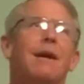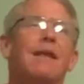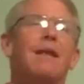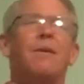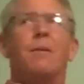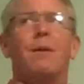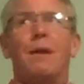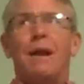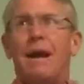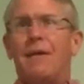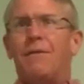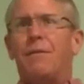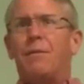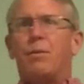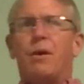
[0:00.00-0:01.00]
They're about
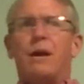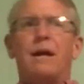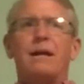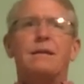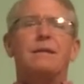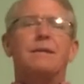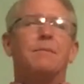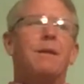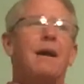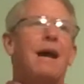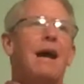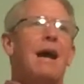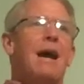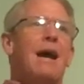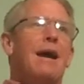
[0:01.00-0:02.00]
half the price,
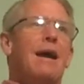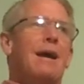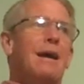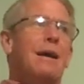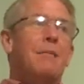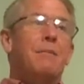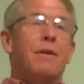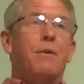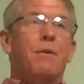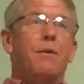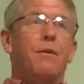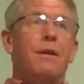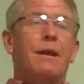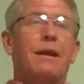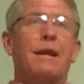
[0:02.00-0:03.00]
but they're a
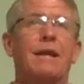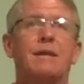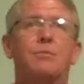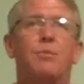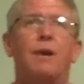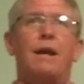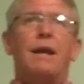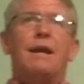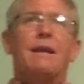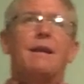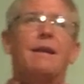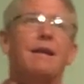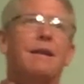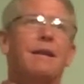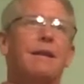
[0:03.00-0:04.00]
really nice brand,
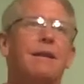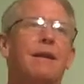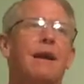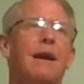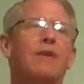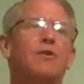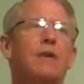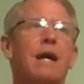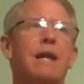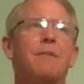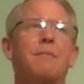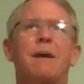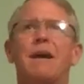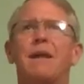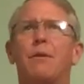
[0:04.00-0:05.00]
and I tried them on.